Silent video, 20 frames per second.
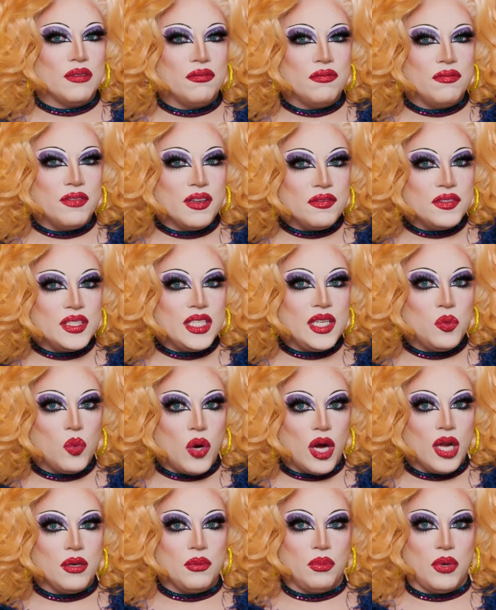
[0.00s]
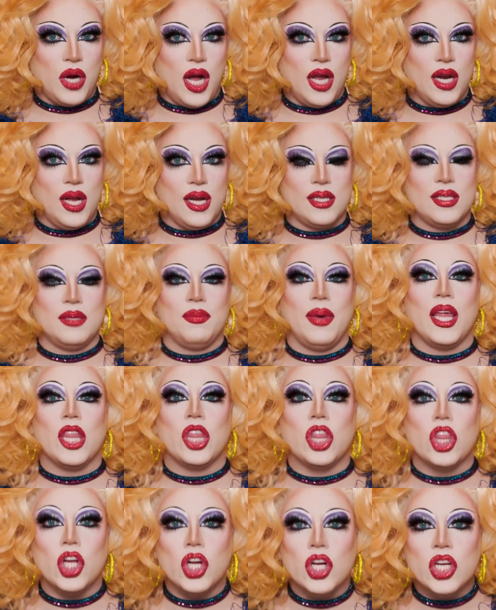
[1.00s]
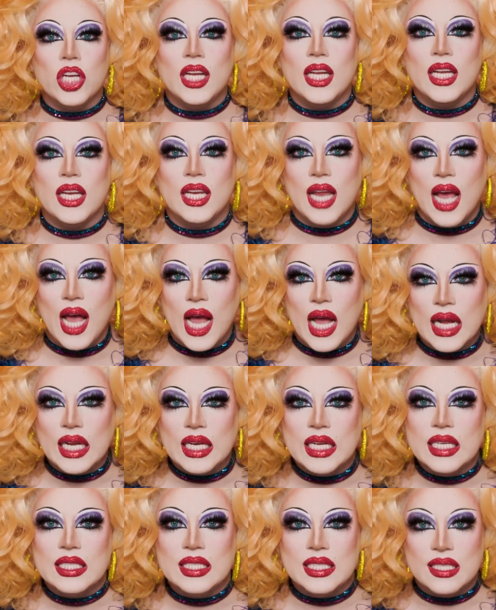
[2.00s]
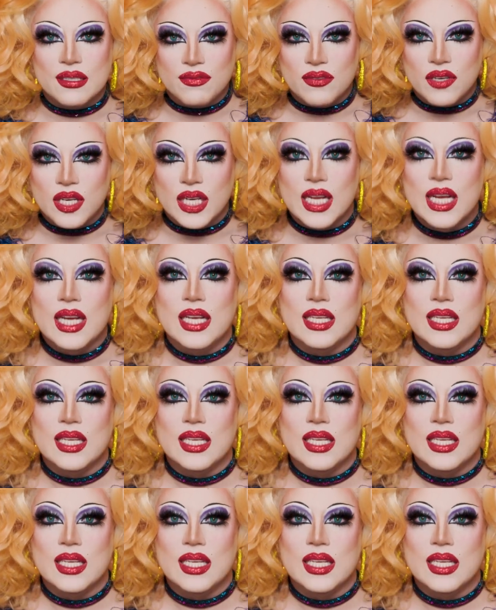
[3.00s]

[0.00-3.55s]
of 51 products by 39 different